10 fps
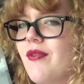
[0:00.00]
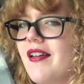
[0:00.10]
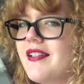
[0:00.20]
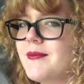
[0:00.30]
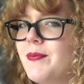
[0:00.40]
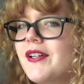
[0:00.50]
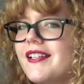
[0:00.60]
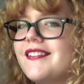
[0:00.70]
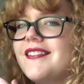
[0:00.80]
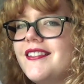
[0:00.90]
while this book
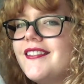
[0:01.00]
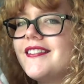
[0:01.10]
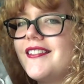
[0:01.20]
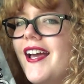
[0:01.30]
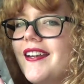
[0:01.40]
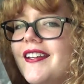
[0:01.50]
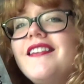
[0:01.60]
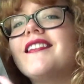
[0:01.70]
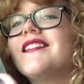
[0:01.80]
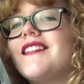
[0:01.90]
is still set
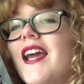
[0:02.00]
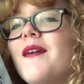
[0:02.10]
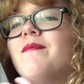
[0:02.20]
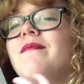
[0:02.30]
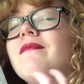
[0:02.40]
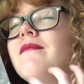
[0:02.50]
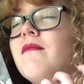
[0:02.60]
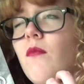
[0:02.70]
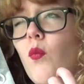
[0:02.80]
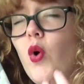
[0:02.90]
in the same
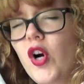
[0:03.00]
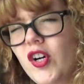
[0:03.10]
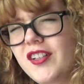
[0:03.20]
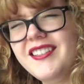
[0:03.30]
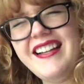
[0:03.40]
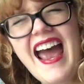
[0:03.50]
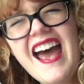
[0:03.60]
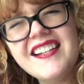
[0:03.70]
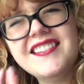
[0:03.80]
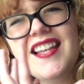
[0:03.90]
world
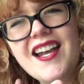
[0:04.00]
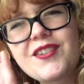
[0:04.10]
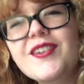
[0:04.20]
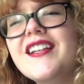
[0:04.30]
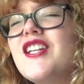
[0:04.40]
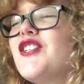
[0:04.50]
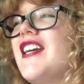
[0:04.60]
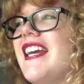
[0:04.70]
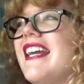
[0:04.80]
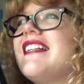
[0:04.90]
as that
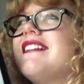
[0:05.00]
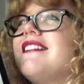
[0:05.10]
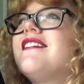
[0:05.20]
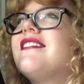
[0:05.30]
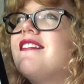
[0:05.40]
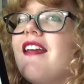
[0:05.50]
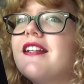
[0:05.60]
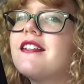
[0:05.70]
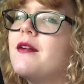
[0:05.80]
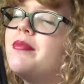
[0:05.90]
trilogy,
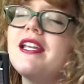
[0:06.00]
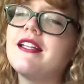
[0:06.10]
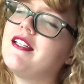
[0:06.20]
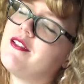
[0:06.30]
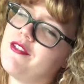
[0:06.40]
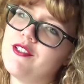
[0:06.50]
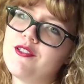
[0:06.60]
it's a completely different